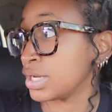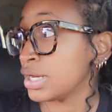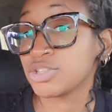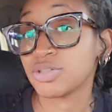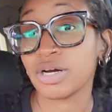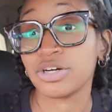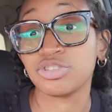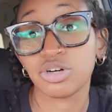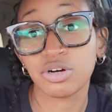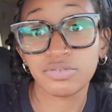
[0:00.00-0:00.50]
So
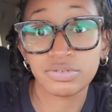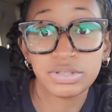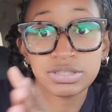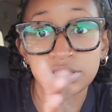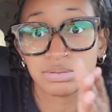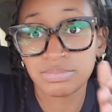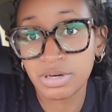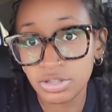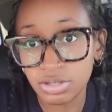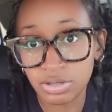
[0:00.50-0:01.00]
I drove to
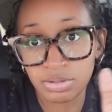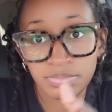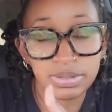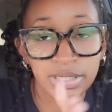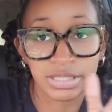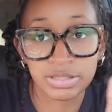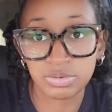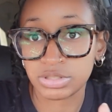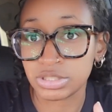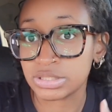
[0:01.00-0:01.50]
some other
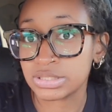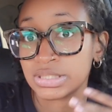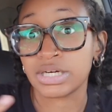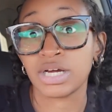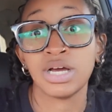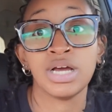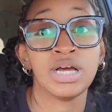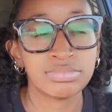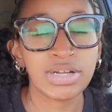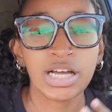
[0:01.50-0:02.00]
place which is like
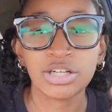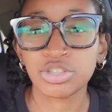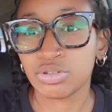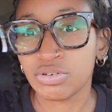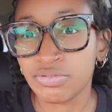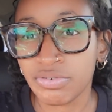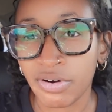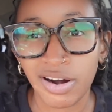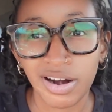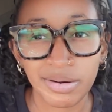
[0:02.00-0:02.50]
not too
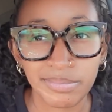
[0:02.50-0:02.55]
far,